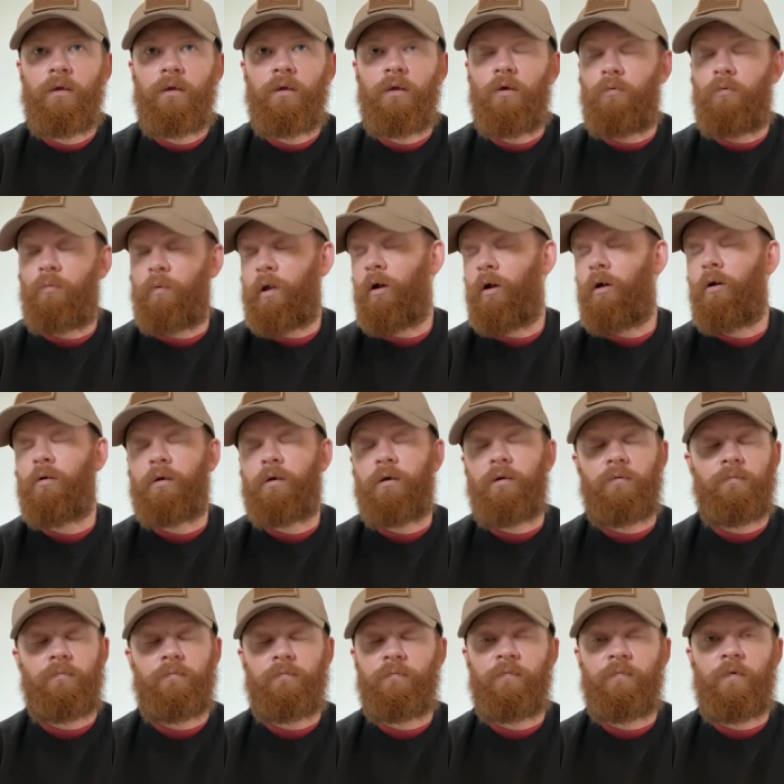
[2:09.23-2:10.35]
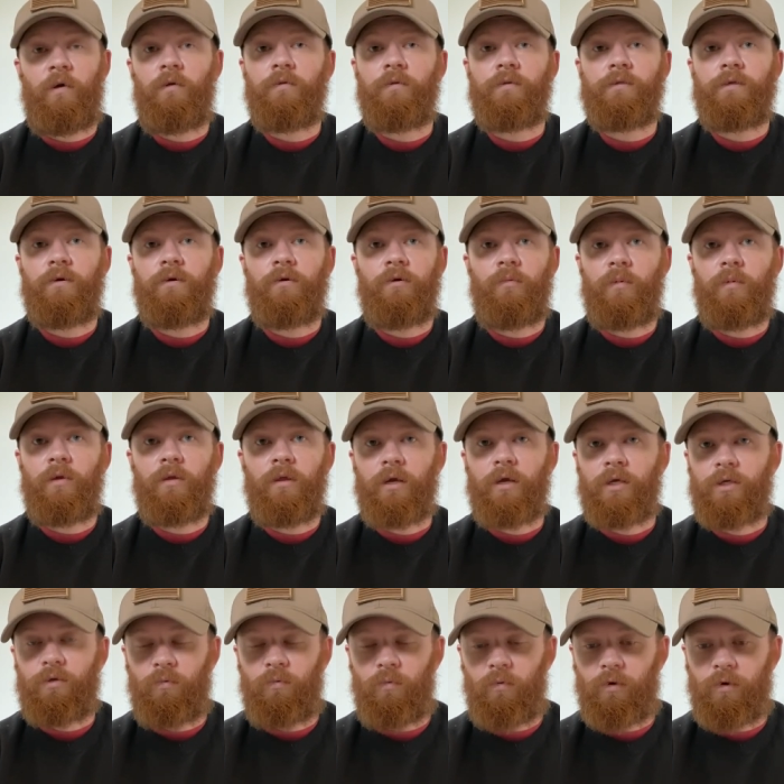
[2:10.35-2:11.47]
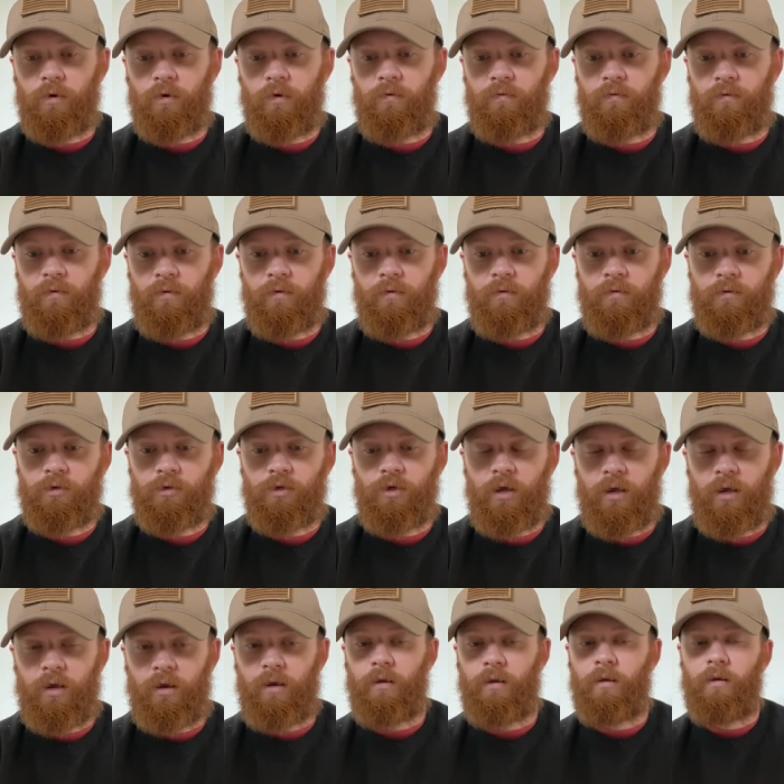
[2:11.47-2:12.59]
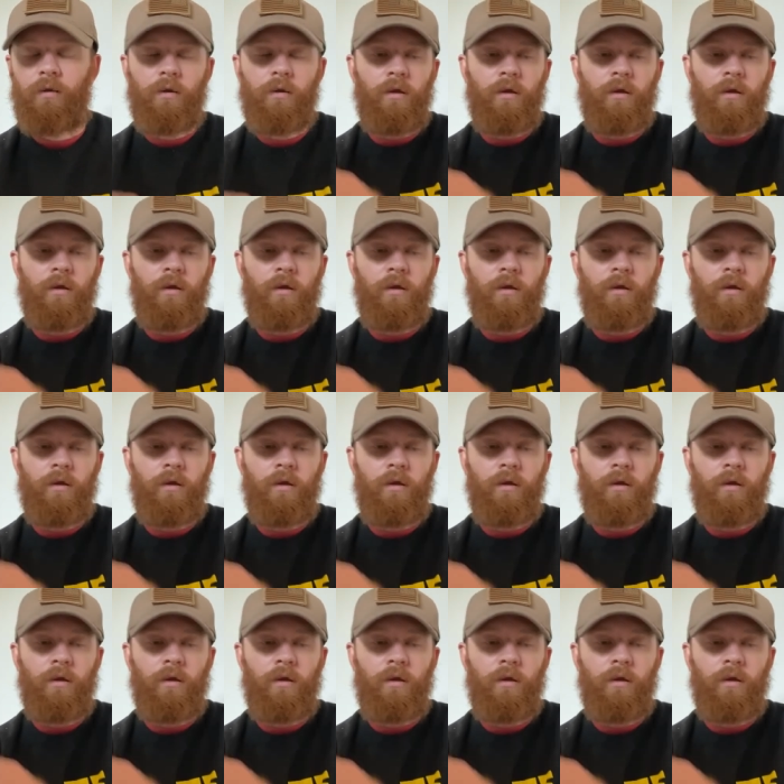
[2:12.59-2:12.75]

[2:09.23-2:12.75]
you know, we all can volunteer to be election workers and try and